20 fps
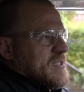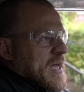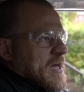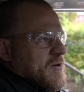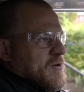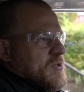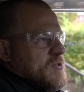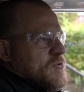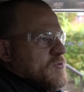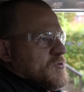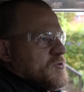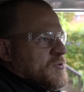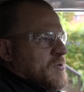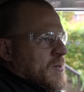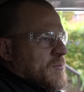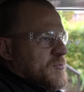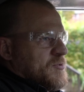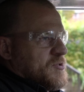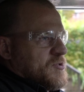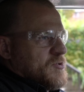How can you
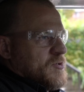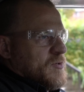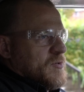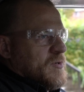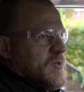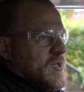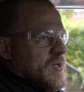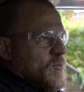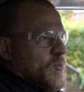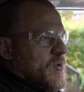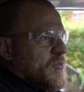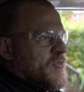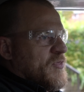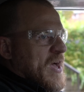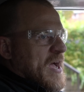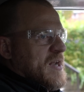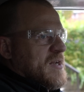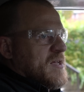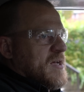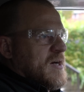troubleshoot with
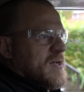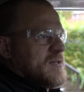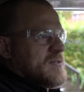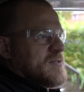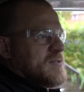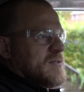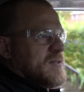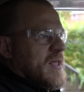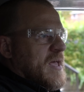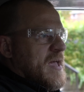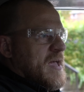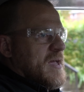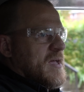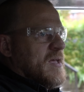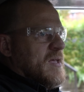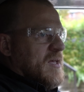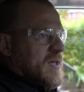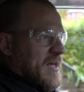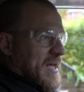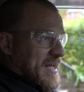that kind of delay?
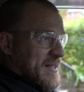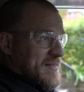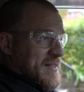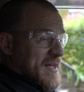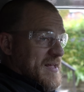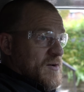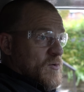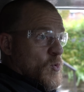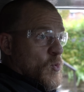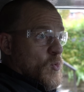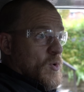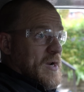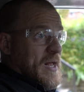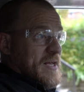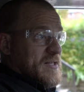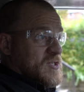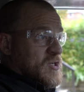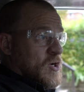And then when I